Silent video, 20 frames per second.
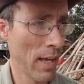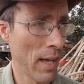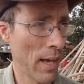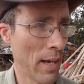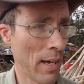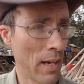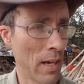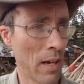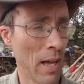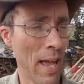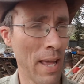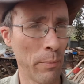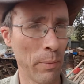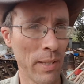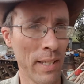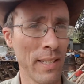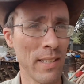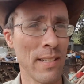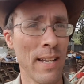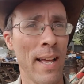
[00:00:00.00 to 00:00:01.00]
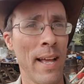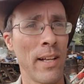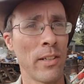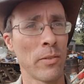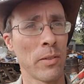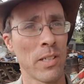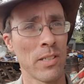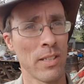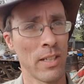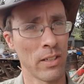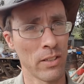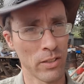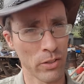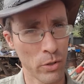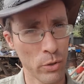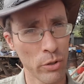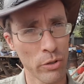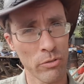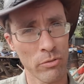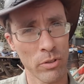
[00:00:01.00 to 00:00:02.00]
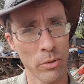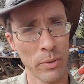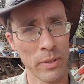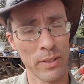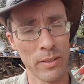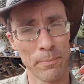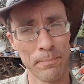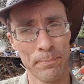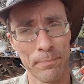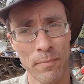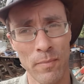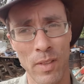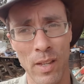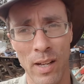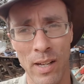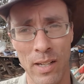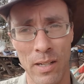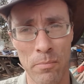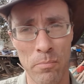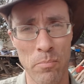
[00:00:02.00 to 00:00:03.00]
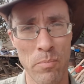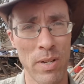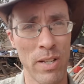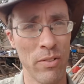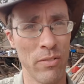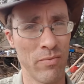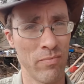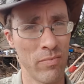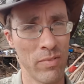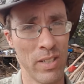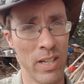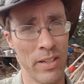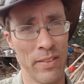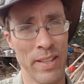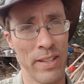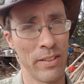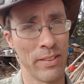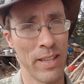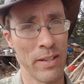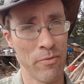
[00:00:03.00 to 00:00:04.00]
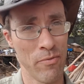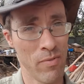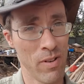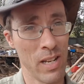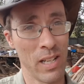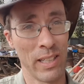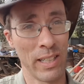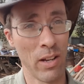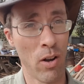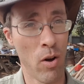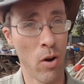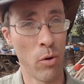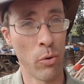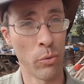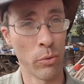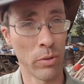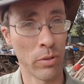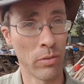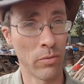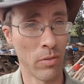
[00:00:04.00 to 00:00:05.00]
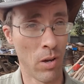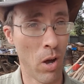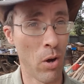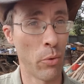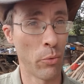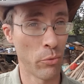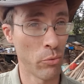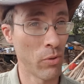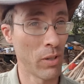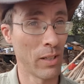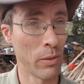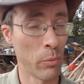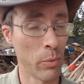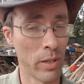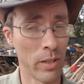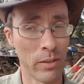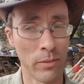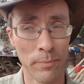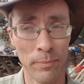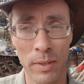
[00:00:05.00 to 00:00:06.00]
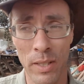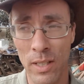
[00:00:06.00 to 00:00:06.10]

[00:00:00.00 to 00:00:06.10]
Uh, and with these nails, because they've got the corkscrew in them, um, it, you know, they, they really hold, hold really well.